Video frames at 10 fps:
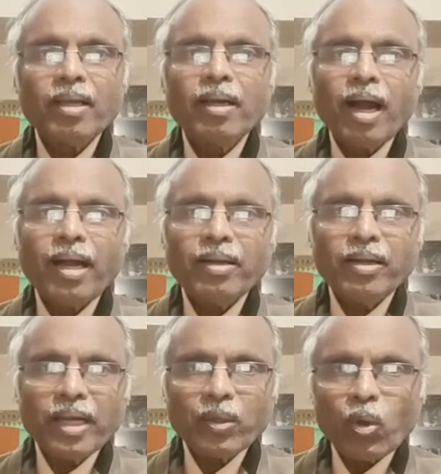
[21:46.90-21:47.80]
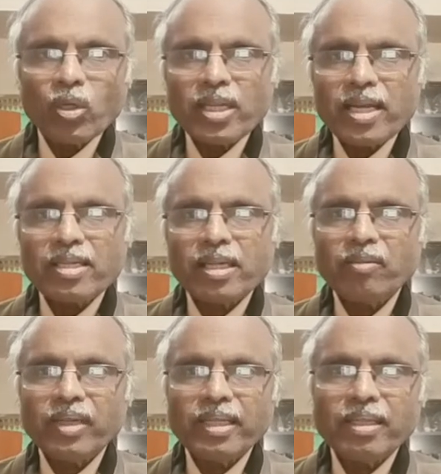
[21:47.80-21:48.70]
And negotiation
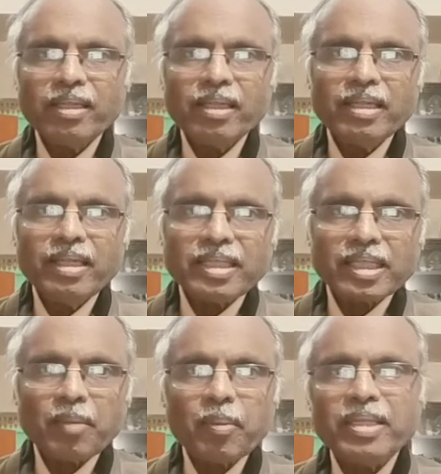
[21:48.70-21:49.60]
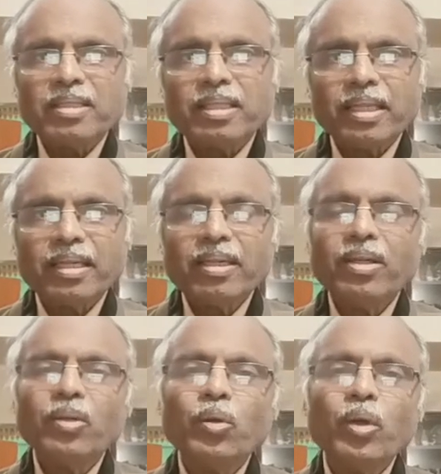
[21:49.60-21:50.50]
with discrepancy
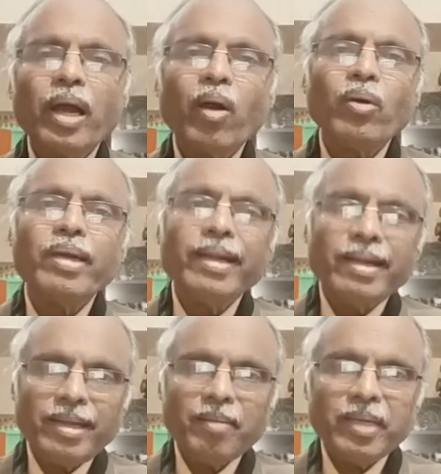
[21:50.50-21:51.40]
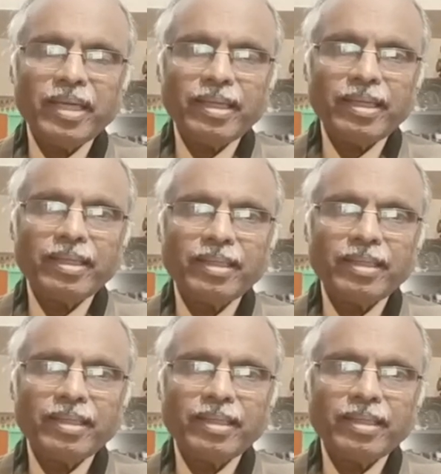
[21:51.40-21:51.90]
to have indemnity.